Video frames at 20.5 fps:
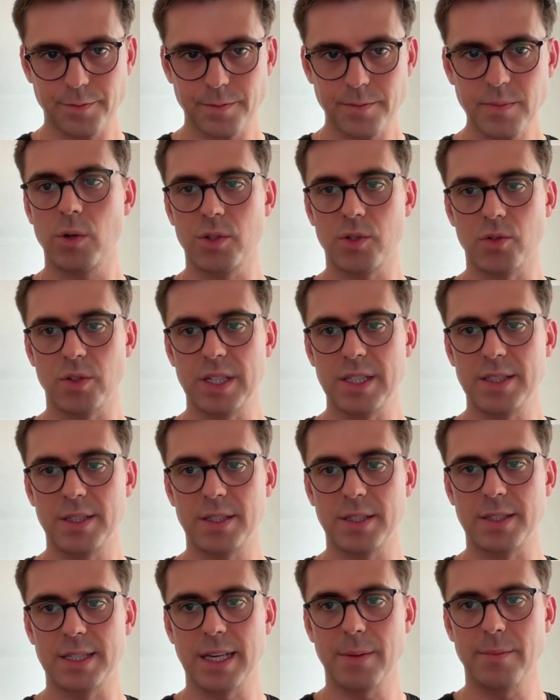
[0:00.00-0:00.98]
So these are the
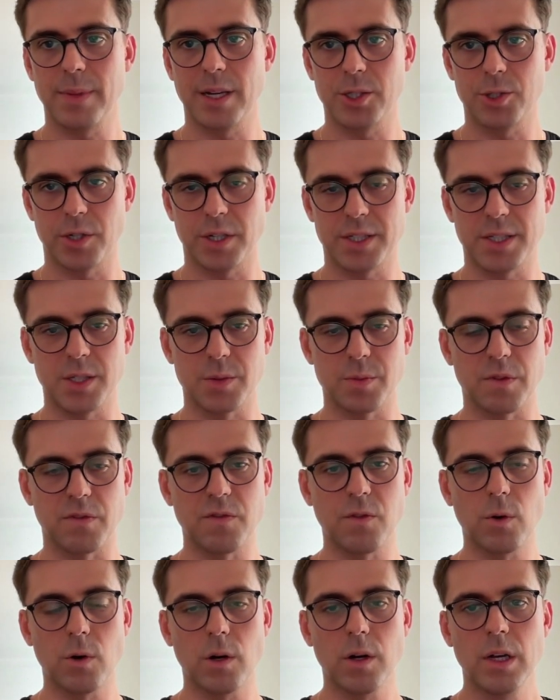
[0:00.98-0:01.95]
same metrics as
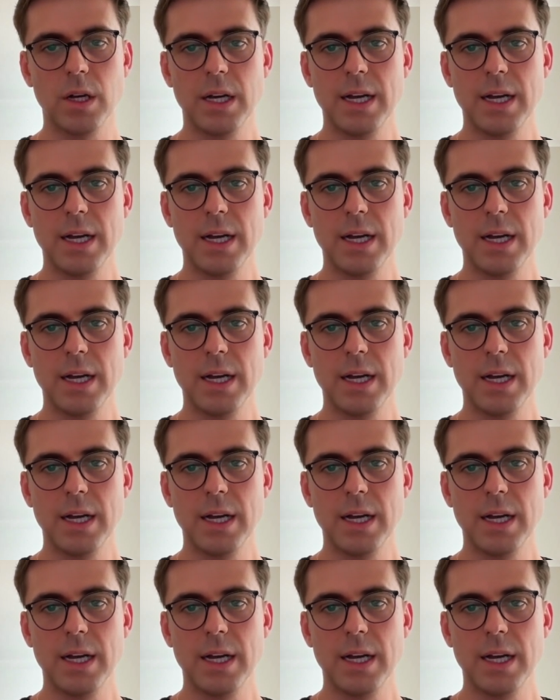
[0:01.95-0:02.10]
before.